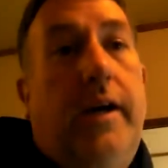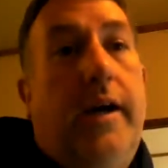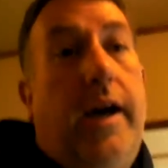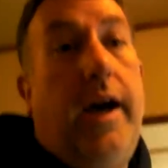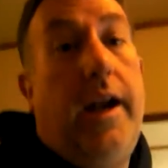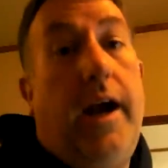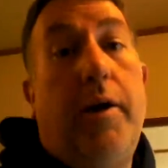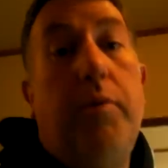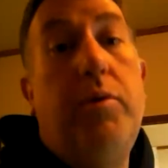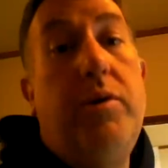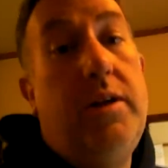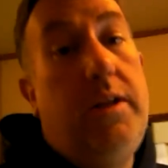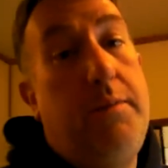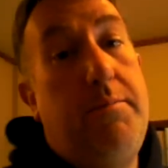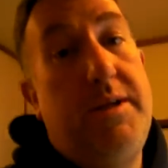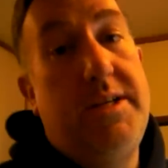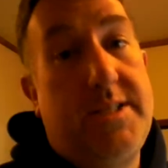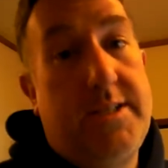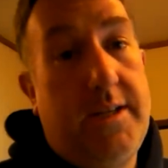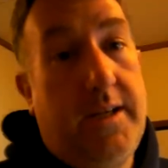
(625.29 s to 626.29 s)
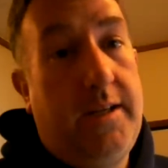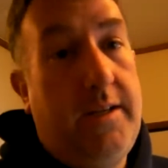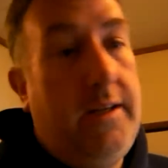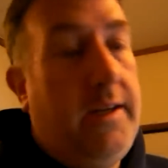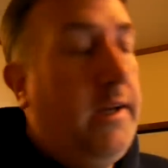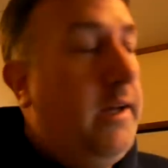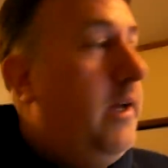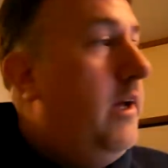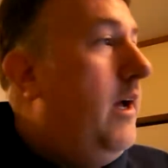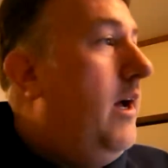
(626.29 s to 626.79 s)
and I really miss it.
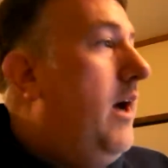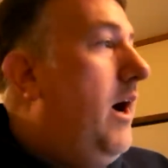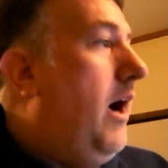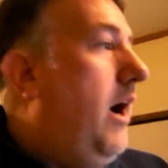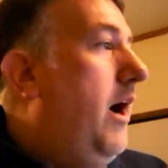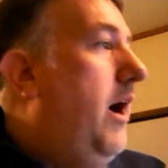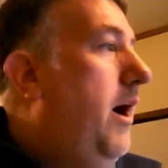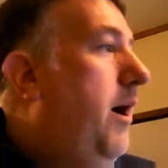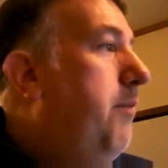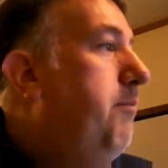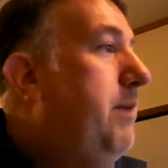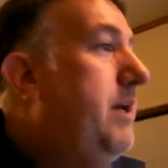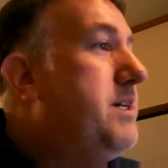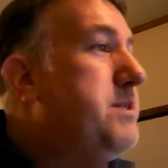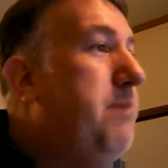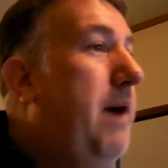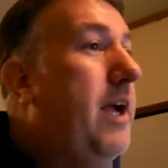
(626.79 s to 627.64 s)
Because